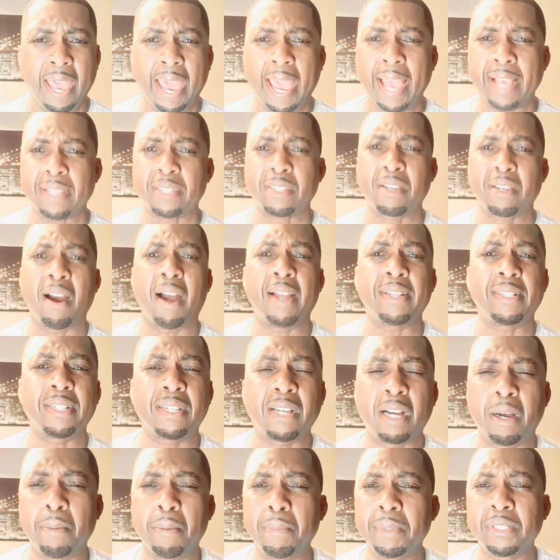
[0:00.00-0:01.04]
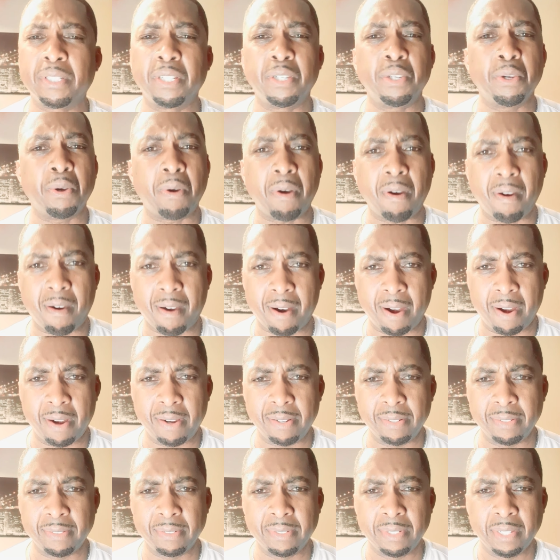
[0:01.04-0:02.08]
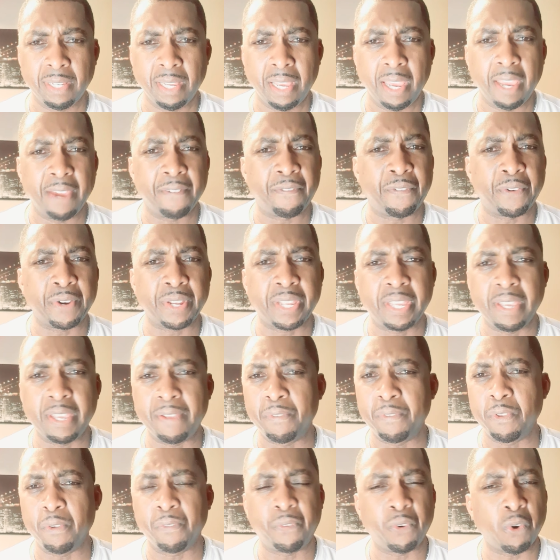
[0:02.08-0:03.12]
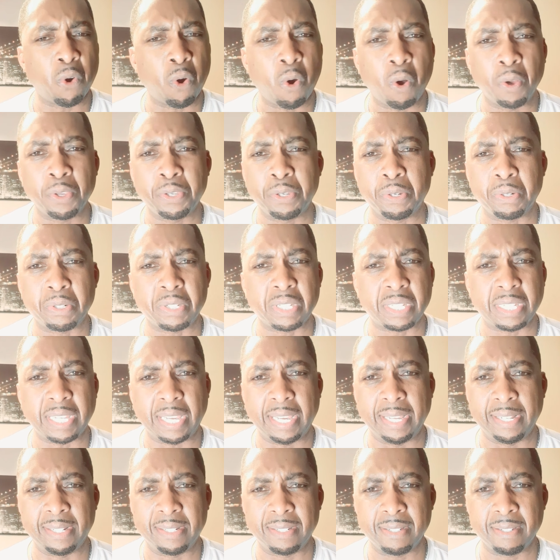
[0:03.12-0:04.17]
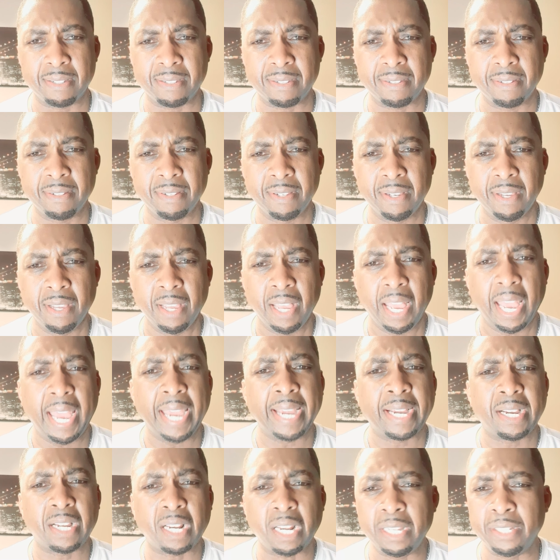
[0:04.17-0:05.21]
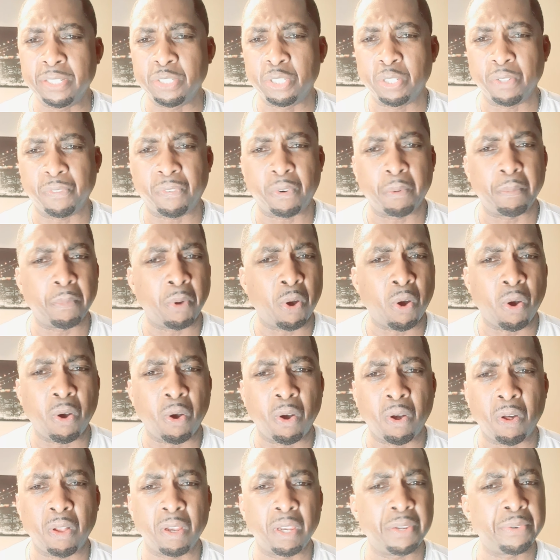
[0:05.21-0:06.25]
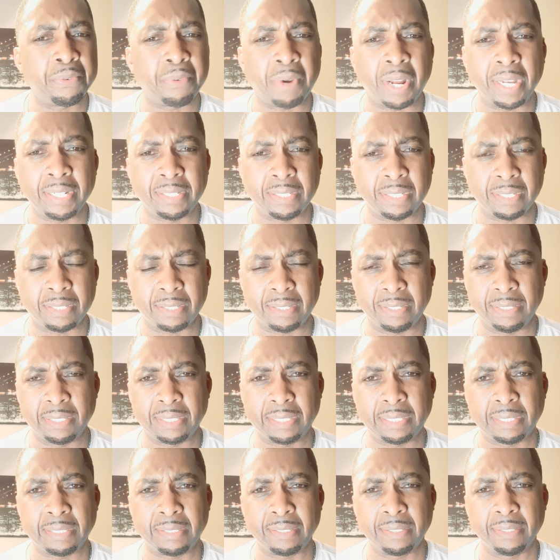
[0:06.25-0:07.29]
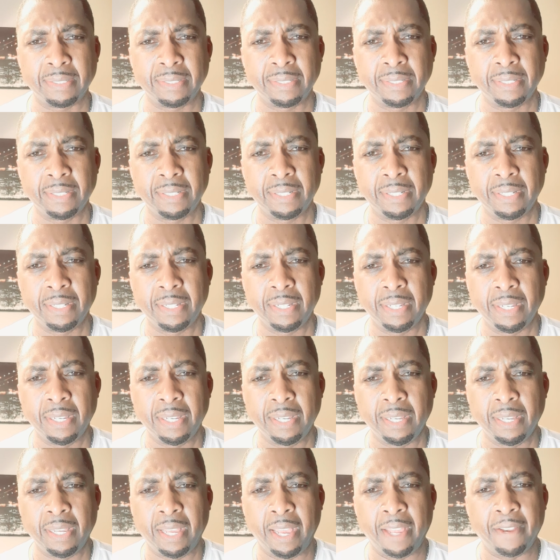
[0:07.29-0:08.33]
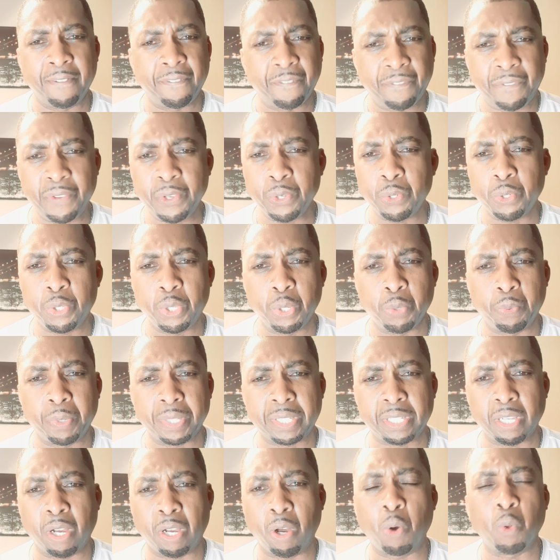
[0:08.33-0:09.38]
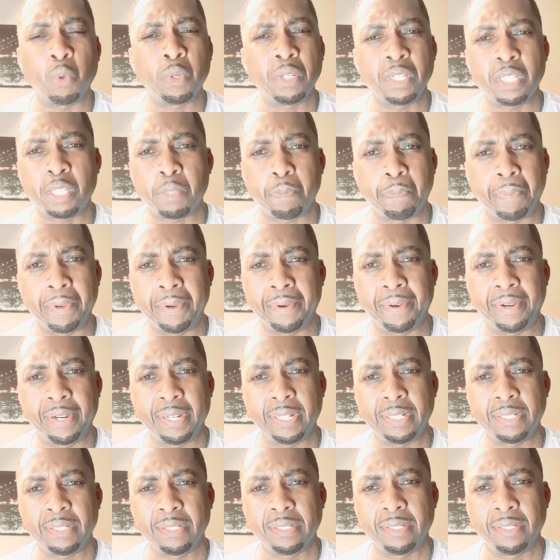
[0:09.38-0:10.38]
Ask God to come into your heart and forgive you for all your sins and cleanse you from all unrighteousness and fill you with the Holy Spirit